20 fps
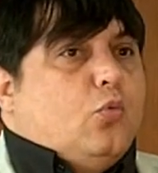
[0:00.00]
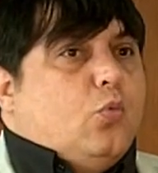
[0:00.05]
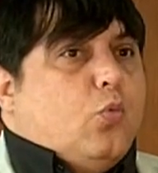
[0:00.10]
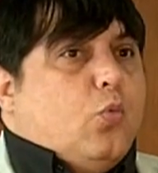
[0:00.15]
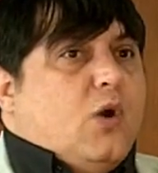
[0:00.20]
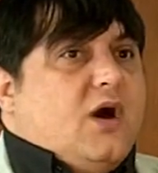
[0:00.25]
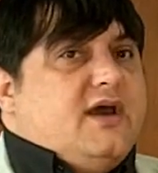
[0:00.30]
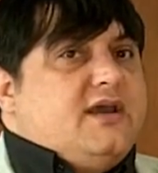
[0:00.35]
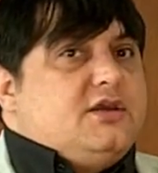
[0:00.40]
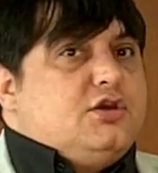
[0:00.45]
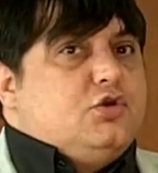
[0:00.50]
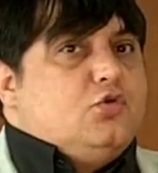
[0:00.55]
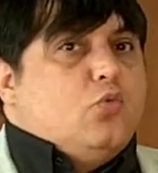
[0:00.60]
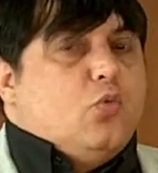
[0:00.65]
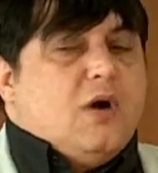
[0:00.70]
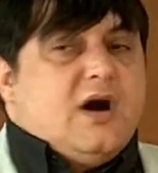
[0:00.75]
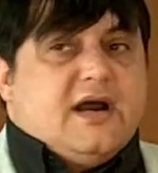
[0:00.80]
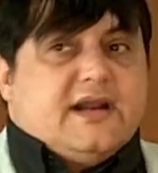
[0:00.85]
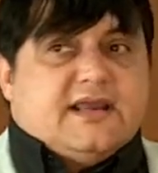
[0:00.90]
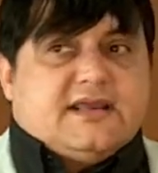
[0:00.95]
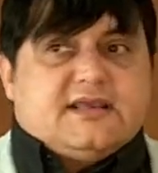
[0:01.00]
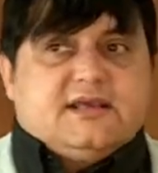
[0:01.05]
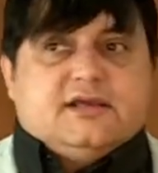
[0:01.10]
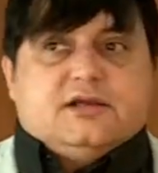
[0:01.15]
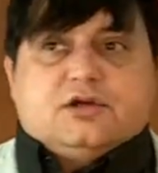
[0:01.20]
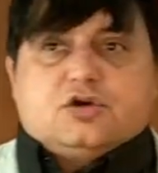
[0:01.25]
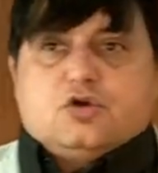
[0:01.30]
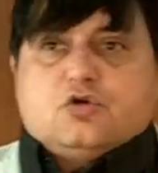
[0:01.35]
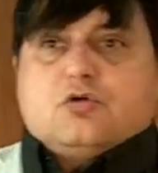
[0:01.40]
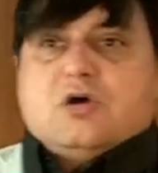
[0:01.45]
what you want to get
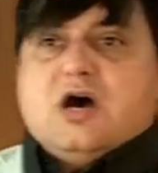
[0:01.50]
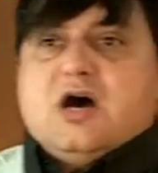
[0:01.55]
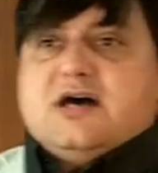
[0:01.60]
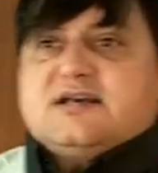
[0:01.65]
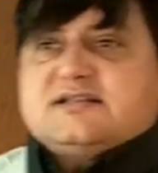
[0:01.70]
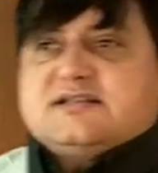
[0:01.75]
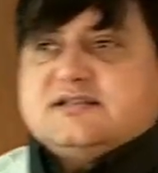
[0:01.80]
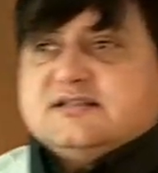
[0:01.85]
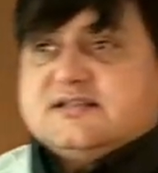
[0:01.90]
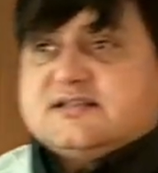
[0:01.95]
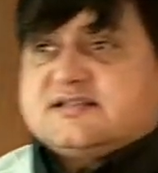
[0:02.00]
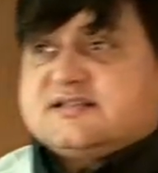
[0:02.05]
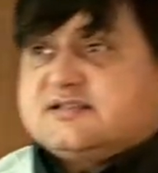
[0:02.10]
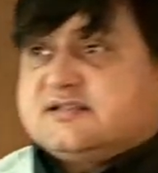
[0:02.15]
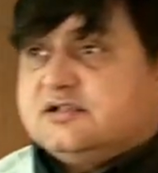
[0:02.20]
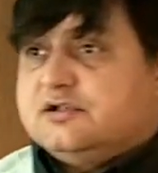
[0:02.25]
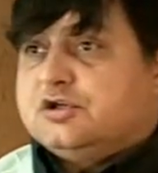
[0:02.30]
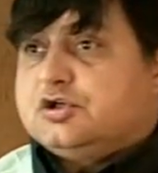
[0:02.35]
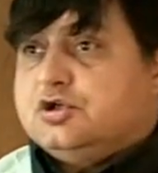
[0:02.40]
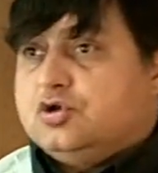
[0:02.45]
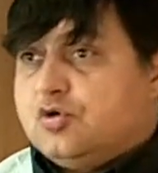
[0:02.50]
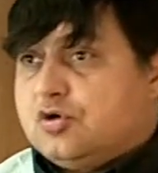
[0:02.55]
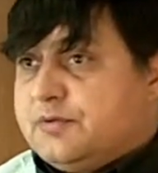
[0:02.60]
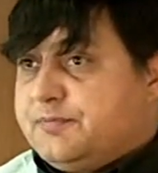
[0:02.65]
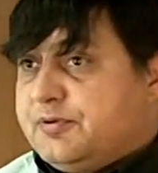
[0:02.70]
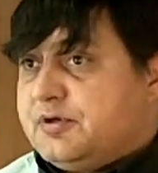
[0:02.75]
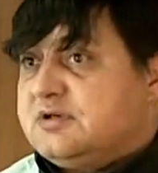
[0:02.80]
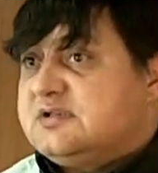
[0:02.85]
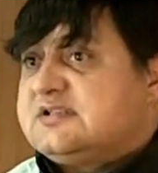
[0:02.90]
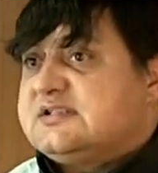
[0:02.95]
across is still your
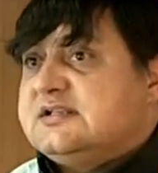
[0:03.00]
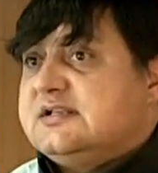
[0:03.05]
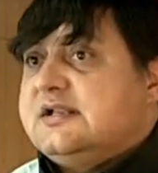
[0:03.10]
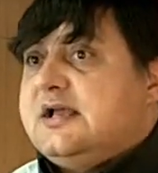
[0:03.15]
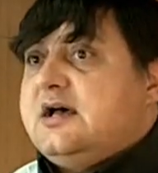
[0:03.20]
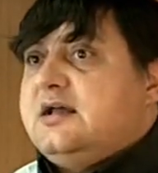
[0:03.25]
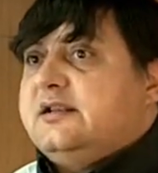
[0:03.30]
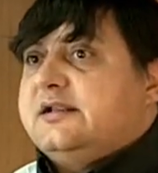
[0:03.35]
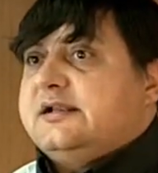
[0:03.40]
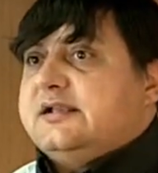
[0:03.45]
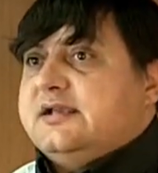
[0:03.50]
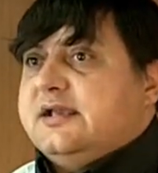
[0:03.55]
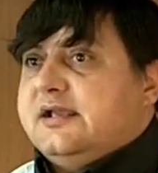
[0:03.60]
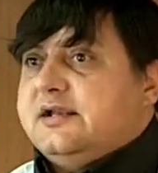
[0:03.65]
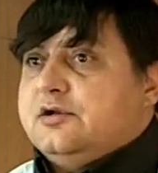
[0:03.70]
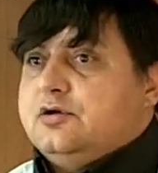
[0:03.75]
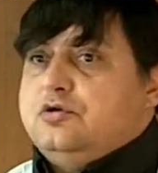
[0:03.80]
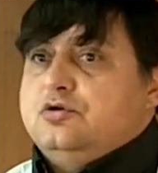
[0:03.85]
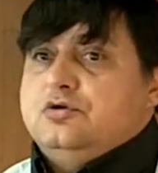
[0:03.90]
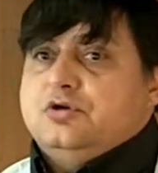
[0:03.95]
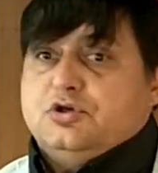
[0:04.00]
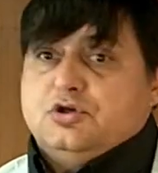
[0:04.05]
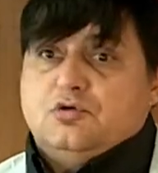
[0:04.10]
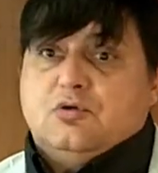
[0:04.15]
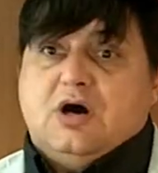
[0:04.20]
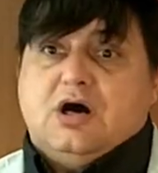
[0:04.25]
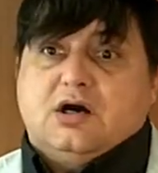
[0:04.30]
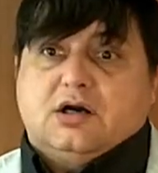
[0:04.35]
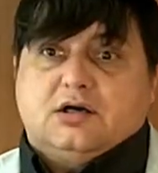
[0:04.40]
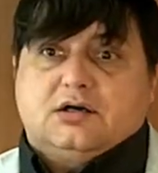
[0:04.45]
personality and who you
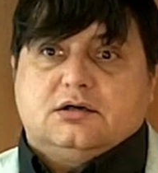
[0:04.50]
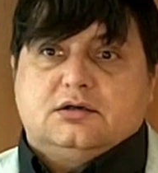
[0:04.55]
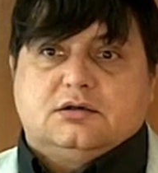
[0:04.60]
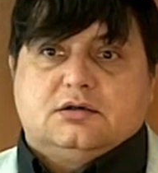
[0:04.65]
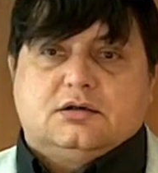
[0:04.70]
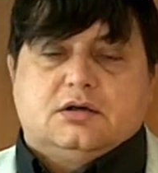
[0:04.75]
are.